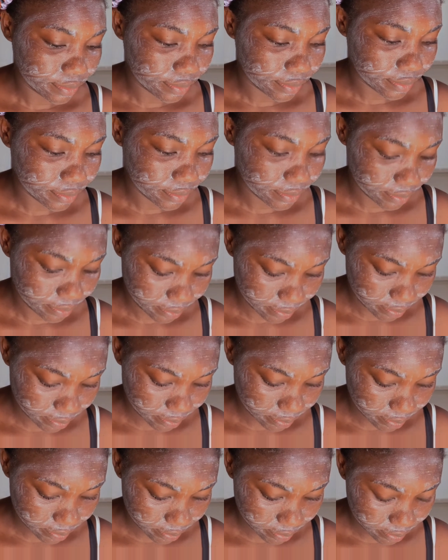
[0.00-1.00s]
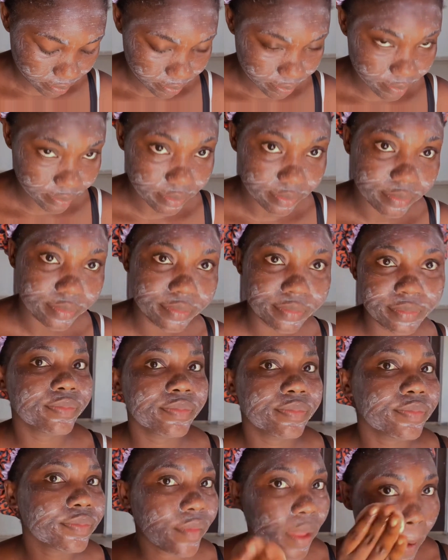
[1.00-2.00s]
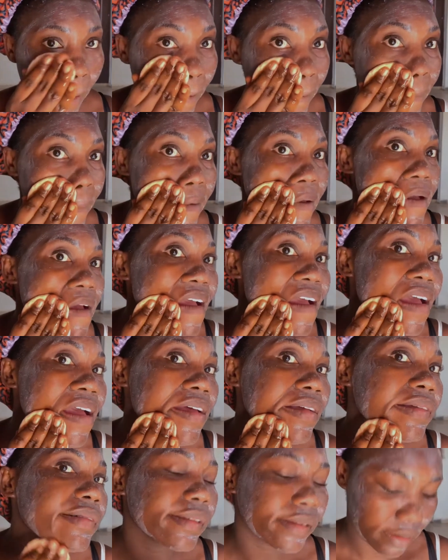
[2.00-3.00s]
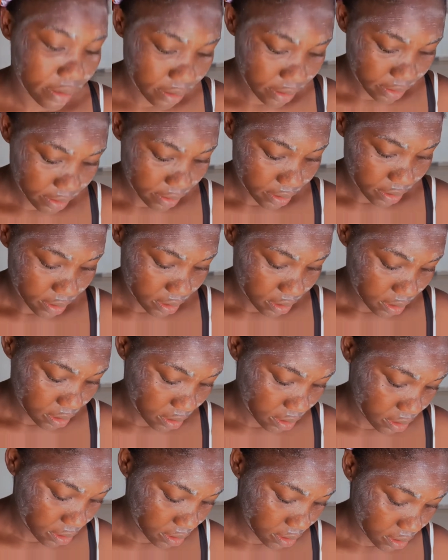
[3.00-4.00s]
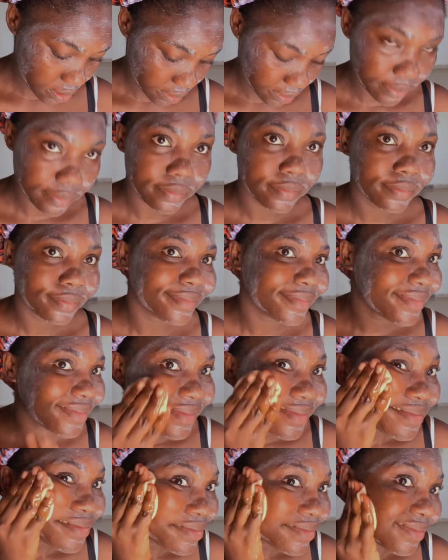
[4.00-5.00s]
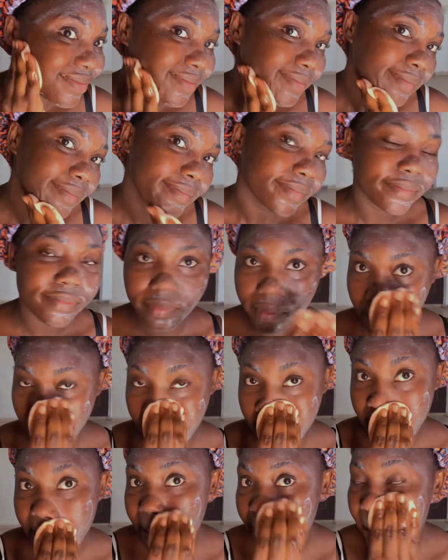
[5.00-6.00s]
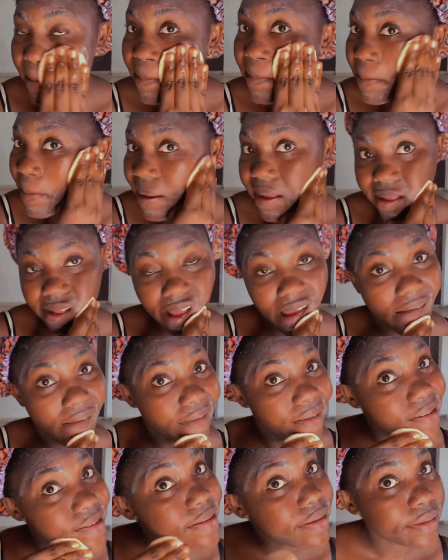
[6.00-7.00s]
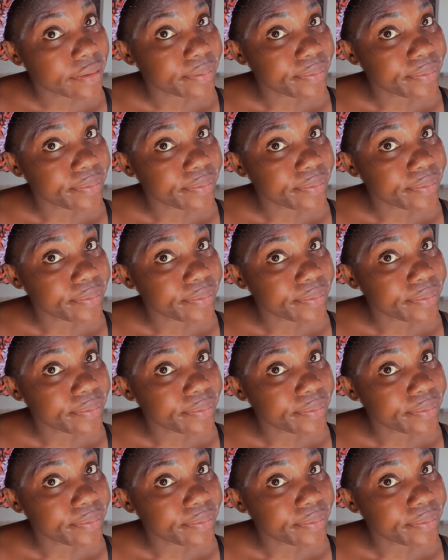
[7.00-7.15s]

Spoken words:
with water. You can use a facial wipes, but I will be using my facial pad and water.